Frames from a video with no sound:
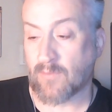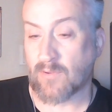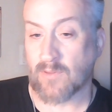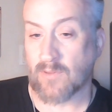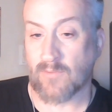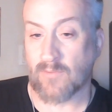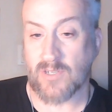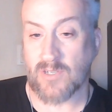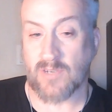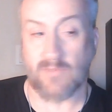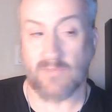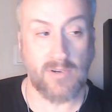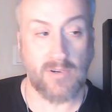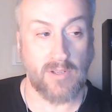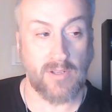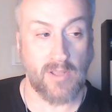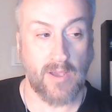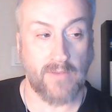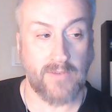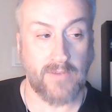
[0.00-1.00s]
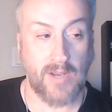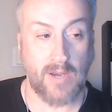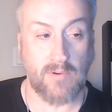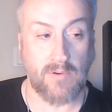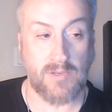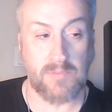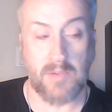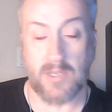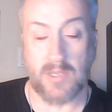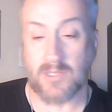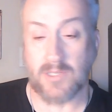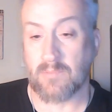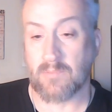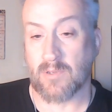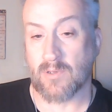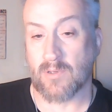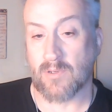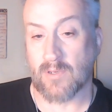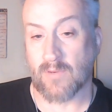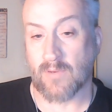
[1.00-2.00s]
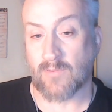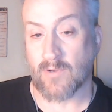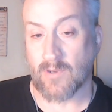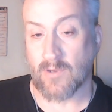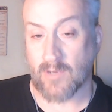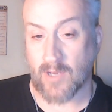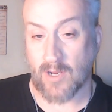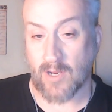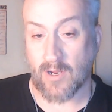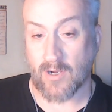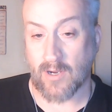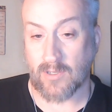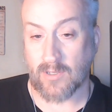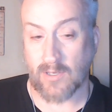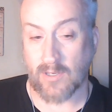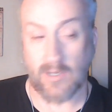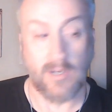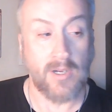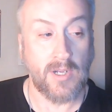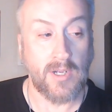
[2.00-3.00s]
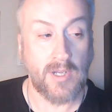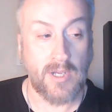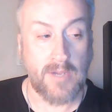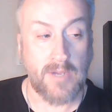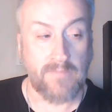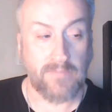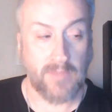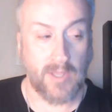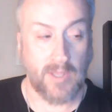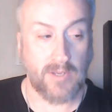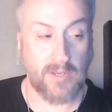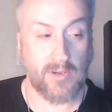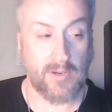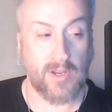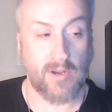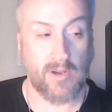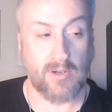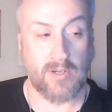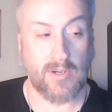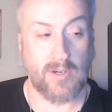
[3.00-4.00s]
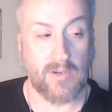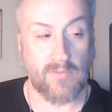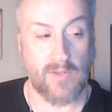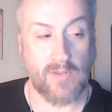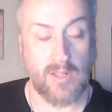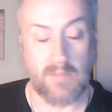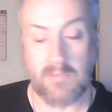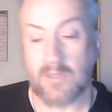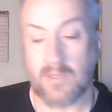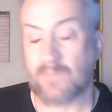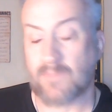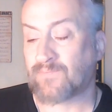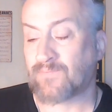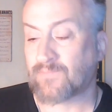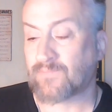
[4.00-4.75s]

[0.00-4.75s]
for the vision for your life. Take responsibility for your character and your character development.